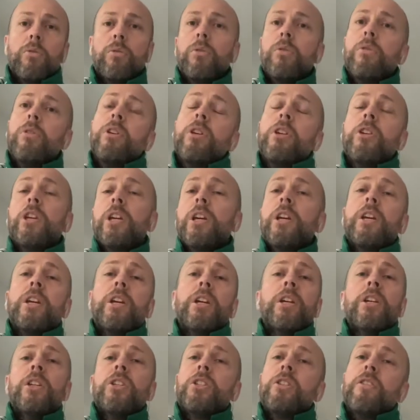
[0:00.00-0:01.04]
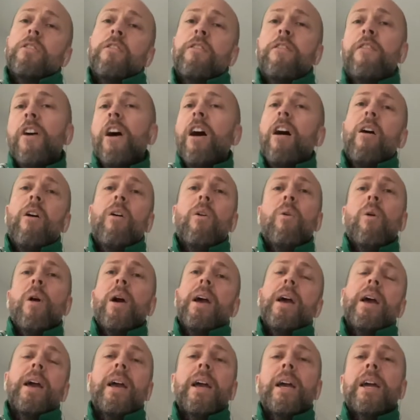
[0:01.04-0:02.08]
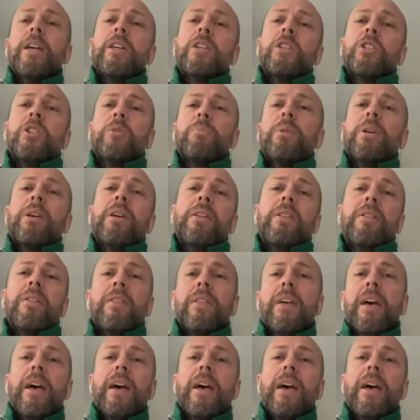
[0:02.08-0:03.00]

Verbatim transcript: Through the years, you've always been